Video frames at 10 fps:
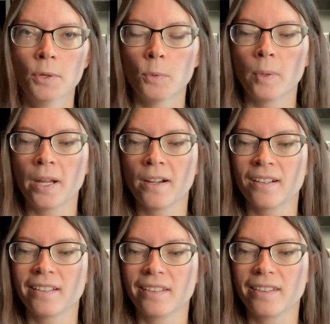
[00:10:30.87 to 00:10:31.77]

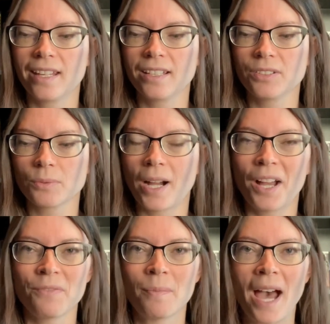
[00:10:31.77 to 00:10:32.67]
where they
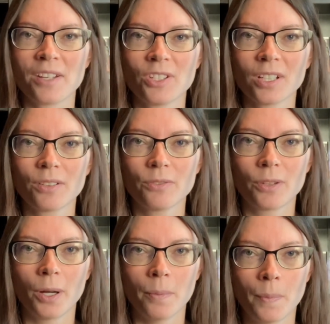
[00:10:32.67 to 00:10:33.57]
derive magic
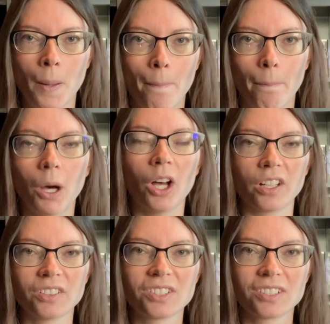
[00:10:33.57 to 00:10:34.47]
from
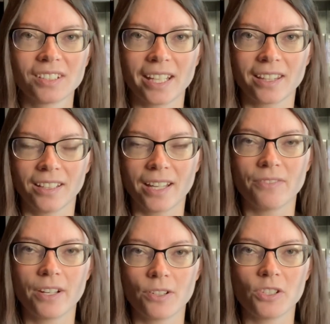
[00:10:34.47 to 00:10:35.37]
bugs, like the life
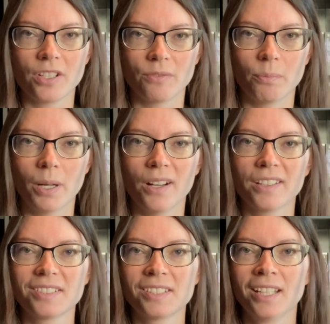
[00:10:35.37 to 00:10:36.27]
energy of
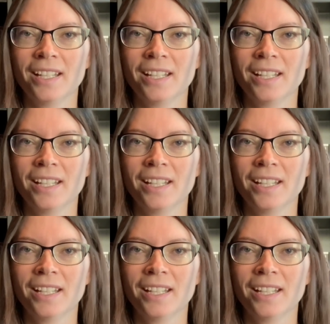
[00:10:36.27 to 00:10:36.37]
bugs.